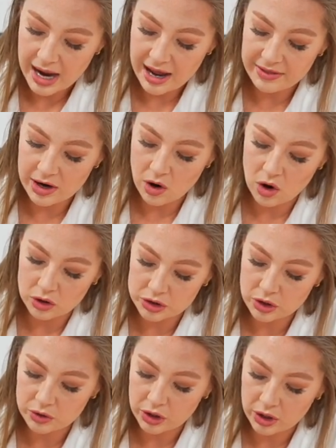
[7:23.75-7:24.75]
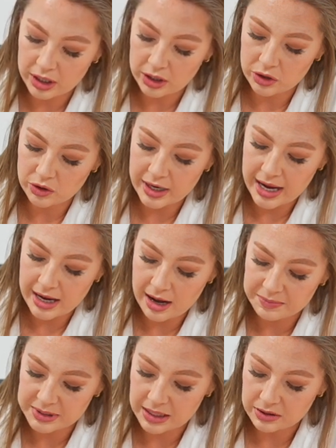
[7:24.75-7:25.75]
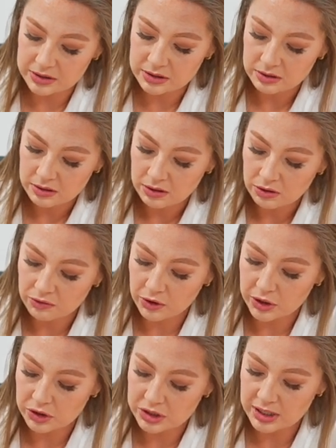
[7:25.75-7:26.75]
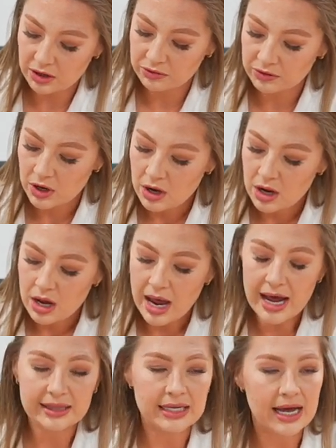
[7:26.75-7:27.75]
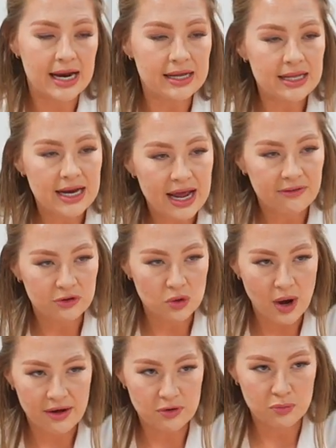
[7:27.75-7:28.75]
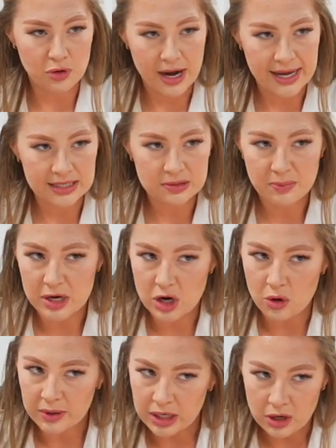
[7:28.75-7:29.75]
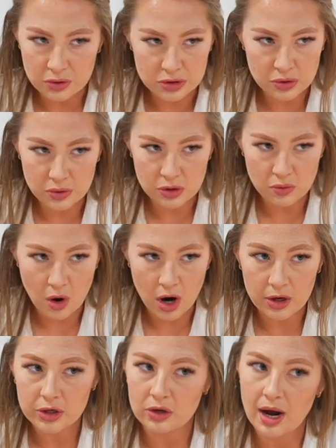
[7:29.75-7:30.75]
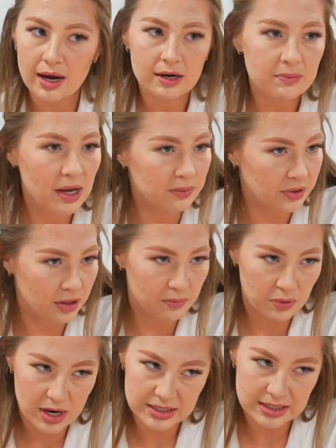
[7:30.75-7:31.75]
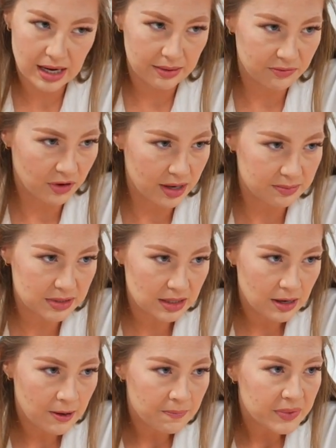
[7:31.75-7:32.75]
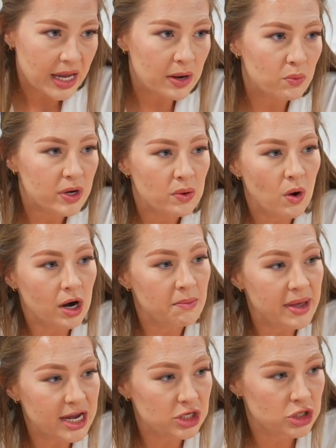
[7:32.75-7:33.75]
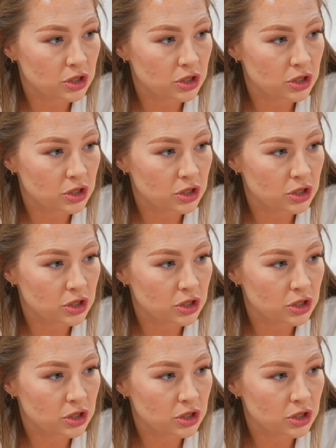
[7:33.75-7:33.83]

And then also you're going to create upsells for yourself. At the end of the day, if you have a brand but nobody knows who you are, you're not going to be able to compress time frames. And we want to make sure.